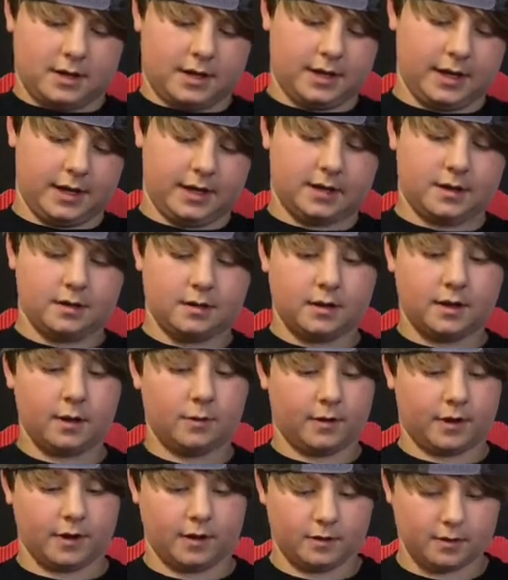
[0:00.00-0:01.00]
There
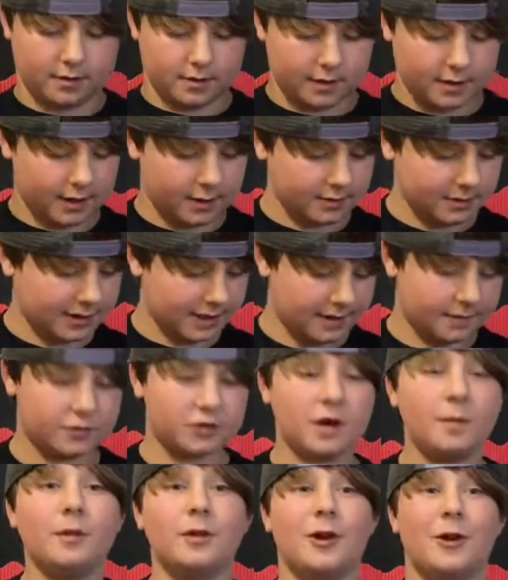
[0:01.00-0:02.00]
we go. I usually have
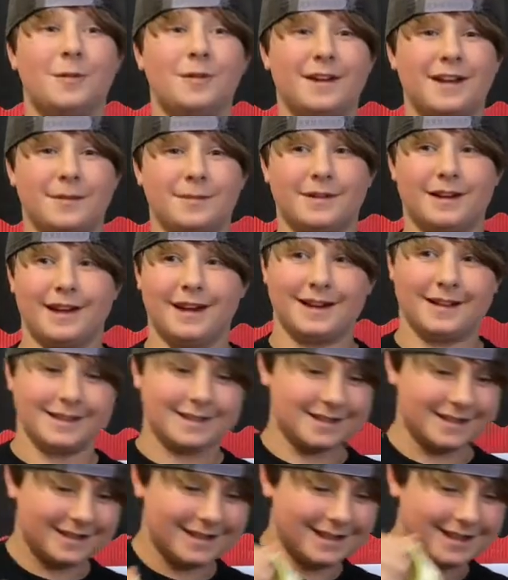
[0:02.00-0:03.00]
trouble opening
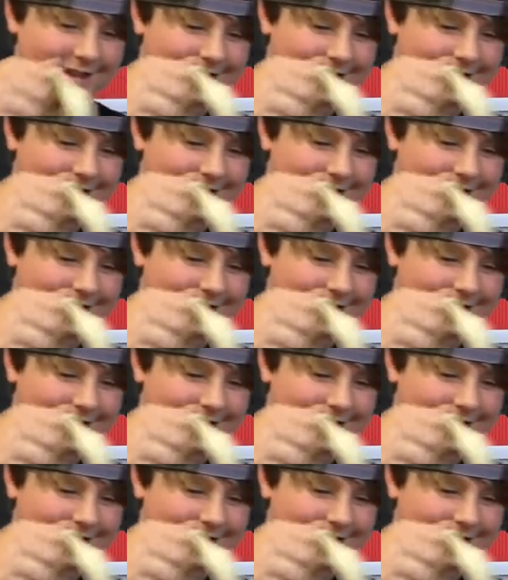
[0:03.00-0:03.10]
bananas.